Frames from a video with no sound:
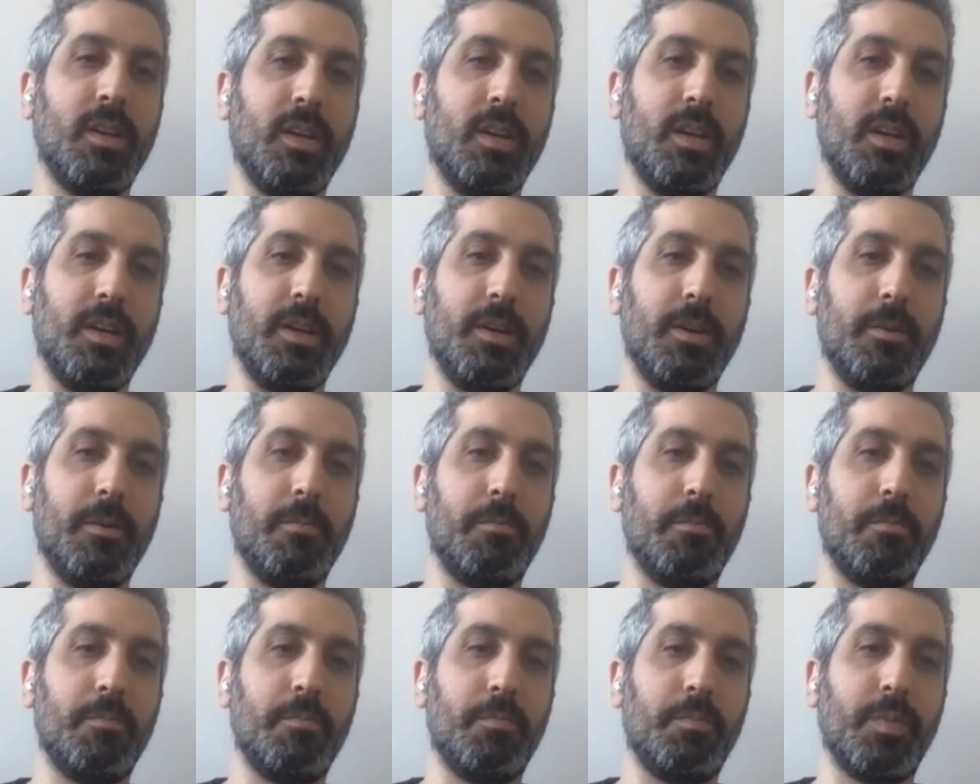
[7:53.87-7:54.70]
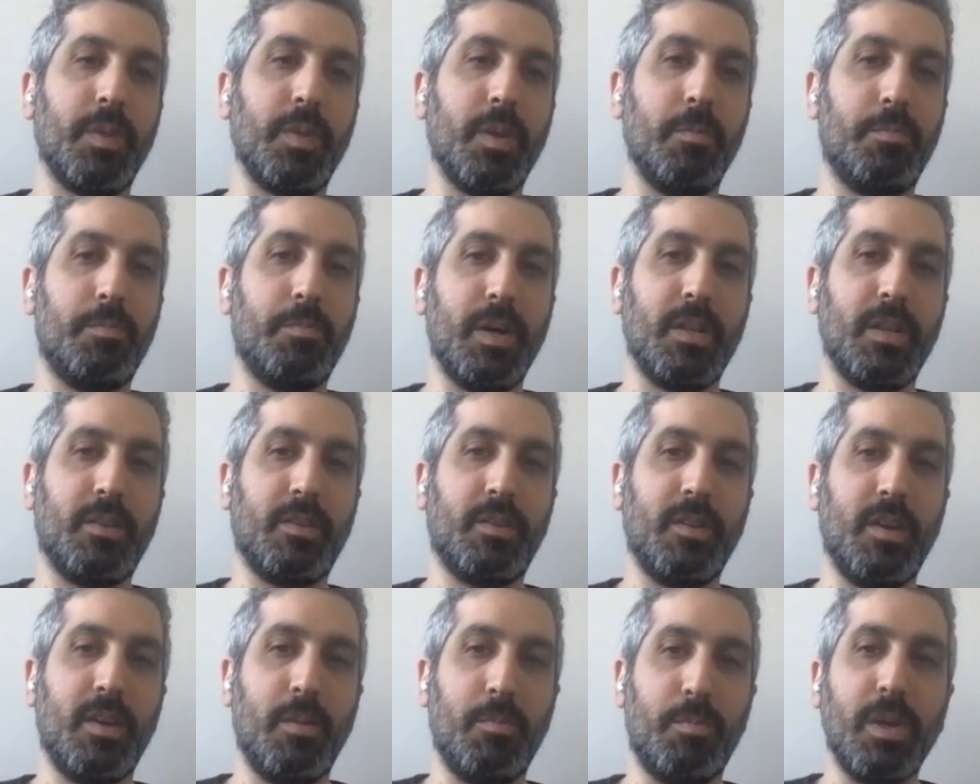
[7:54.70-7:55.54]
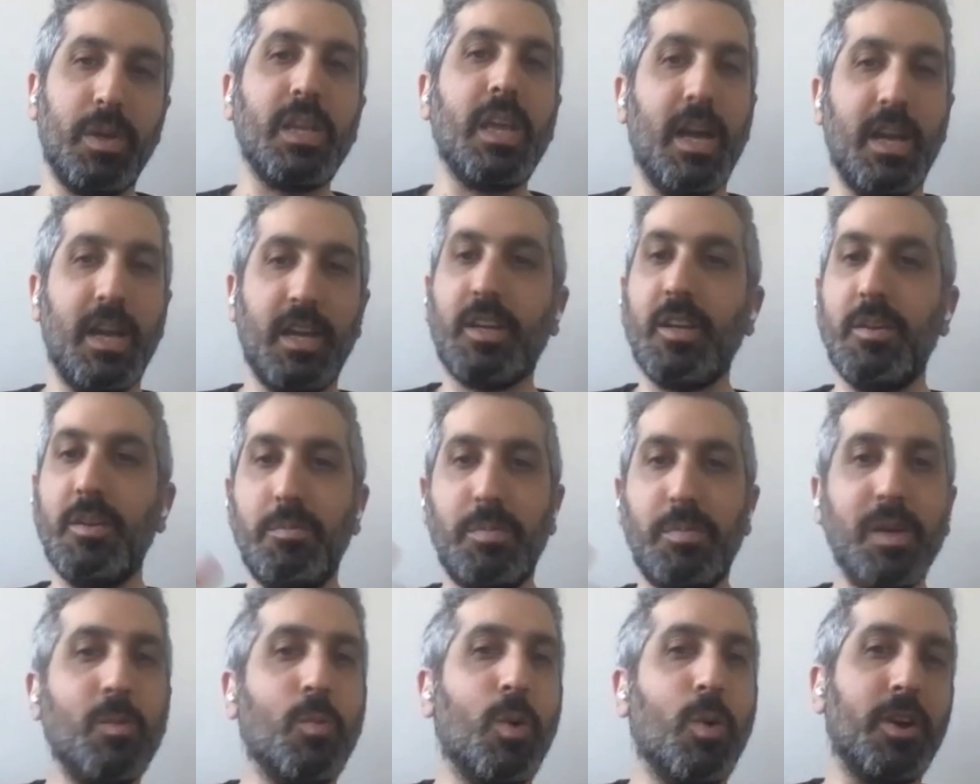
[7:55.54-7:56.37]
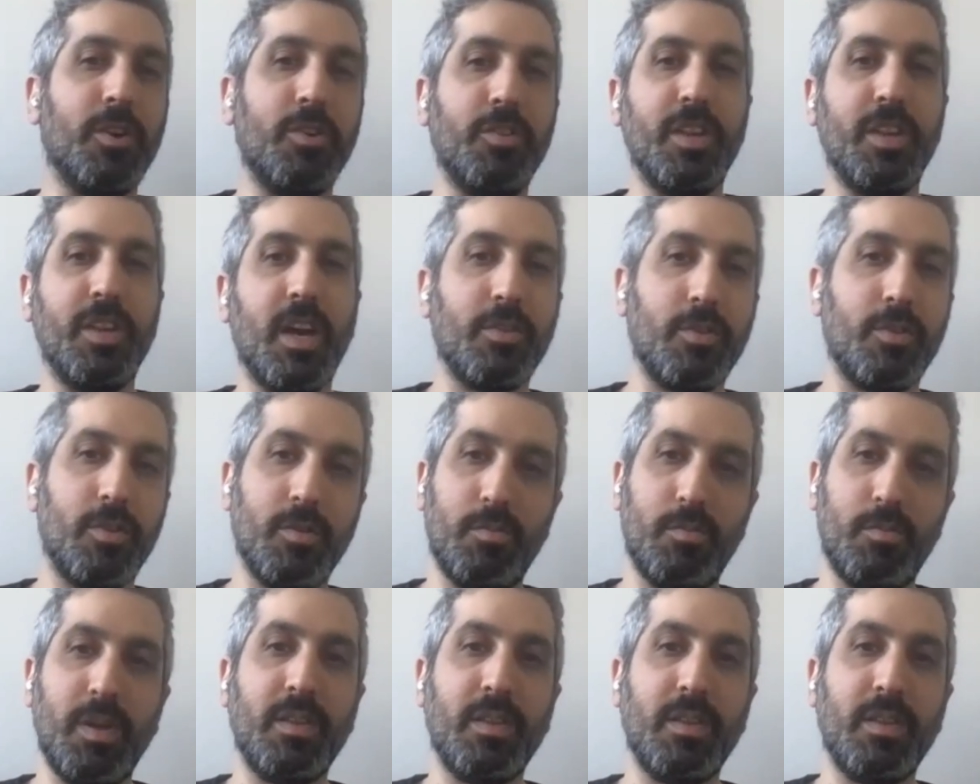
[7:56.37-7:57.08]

But yeah, it can be one or the other,